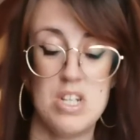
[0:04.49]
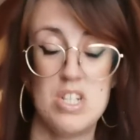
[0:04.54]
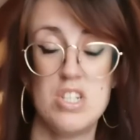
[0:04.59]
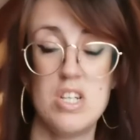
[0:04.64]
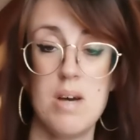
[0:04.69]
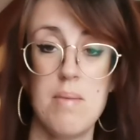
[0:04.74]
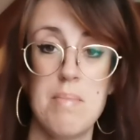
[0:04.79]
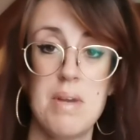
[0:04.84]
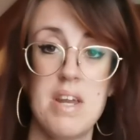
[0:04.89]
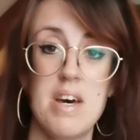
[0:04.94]

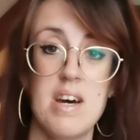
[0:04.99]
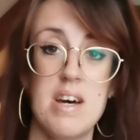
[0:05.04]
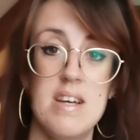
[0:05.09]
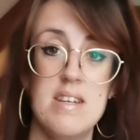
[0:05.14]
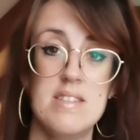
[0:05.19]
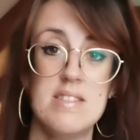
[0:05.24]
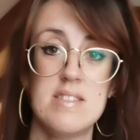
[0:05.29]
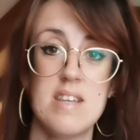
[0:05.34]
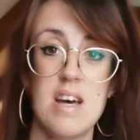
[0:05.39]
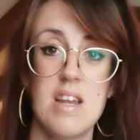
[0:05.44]

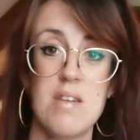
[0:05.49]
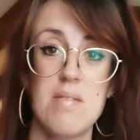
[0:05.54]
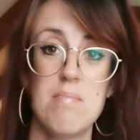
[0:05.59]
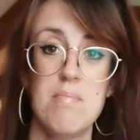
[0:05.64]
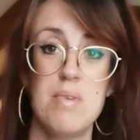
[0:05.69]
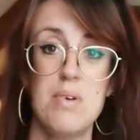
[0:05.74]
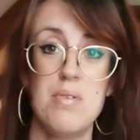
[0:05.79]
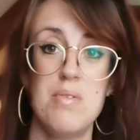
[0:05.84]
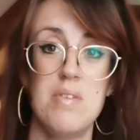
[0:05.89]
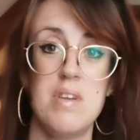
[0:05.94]
Gemini Sun,
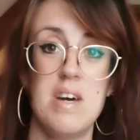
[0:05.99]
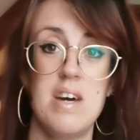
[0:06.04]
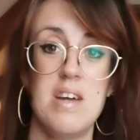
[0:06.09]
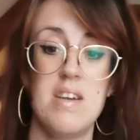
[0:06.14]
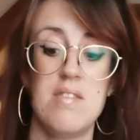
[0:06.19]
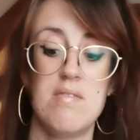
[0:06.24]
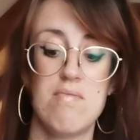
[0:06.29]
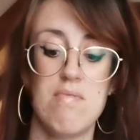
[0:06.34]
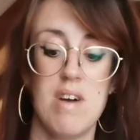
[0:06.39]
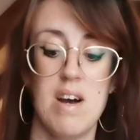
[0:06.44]
Moon
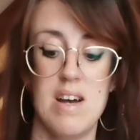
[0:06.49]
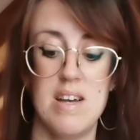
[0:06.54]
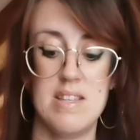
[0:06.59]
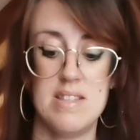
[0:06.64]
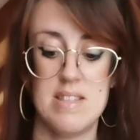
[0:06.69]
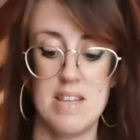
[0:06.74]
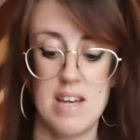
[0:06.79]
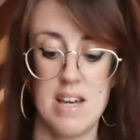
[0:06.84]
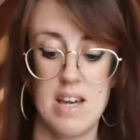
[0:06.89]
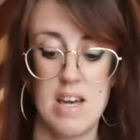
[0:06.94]
and
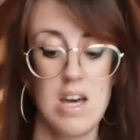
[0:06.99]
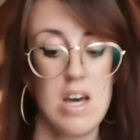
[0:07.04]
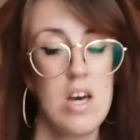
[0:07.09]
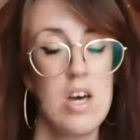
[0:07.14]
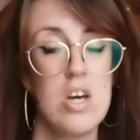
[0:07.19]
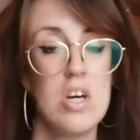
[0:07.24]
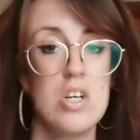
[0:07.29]
Rising,